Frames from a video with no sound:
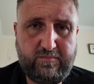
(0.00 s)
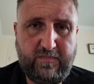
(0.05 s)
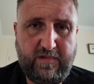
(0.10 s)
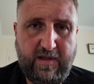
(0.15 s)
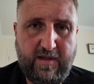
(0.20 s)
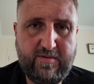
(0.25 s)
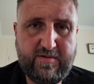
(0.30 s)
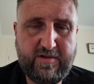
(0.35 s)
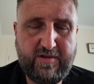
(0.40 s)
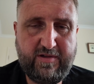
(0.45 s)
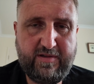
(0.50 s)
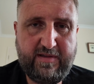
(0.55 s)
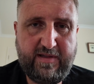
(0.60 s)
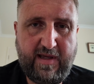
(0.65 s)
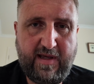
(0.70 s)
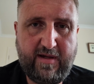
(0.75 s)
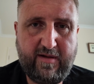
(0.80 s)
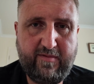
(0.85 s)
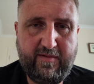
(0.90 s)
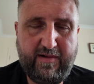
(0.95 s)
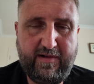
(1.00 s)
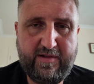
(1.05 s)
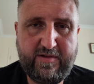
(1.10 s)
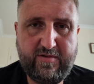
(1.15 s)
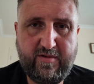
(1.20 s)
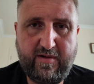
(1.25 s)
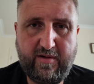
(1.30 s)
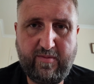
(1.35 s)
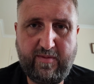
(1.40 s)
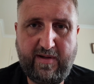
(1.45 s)
It was a good day. I really
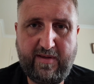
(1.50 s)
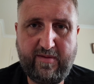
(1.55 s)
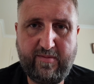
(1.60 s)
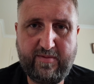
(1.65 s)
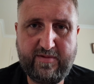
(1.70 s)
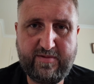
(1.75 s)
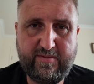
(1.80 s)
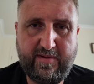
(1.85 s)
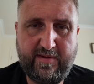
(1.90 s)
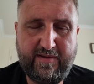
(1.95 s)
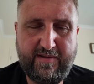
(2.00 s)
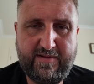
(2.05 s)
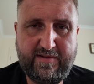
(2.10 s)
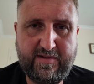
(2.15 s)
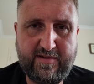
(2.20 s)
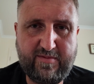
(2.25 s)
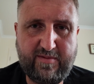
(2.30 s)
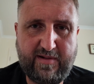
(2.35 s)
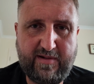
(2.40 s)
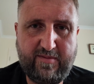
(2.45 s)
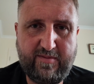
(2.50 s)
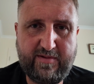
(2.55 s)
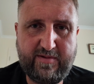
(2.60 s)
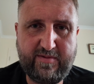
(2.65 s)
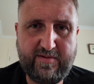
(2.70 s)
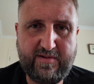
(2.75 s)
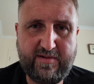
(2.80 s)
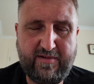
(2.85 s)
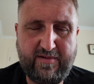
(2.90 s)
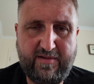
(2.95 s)
enjoyed it. Weather was with us as well, which
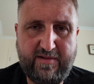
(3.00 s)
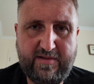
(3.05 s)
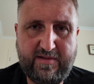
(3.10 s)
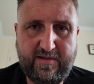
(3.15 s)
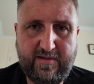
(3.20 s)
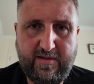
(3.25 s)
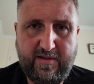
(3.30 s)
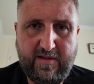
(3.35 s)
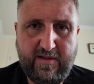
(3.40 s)
was nice.